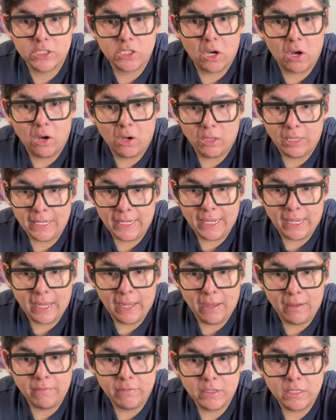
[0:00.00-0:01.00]
That's all I
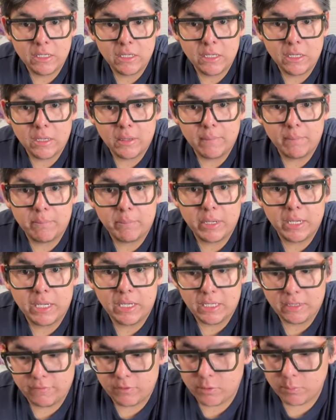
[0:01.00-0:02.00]
have.
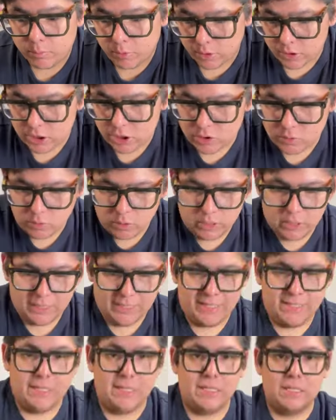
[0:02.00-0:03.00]
But if you purchase
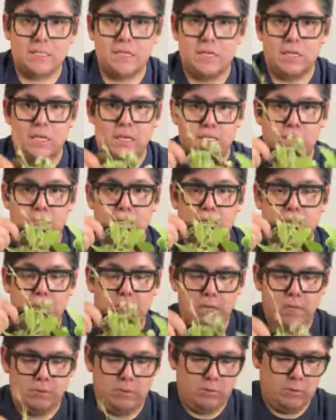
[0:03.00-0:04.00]
one, it's
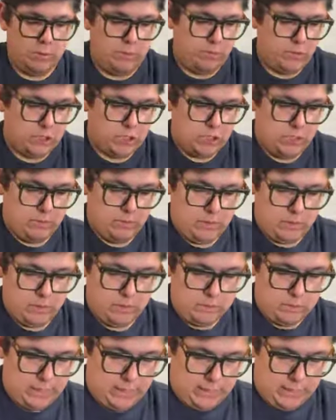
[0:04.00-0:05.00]
going to be coming with free
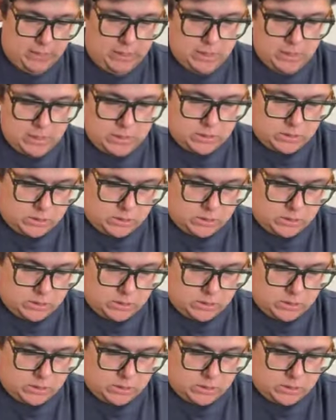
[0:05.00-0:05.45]
shipping, okay?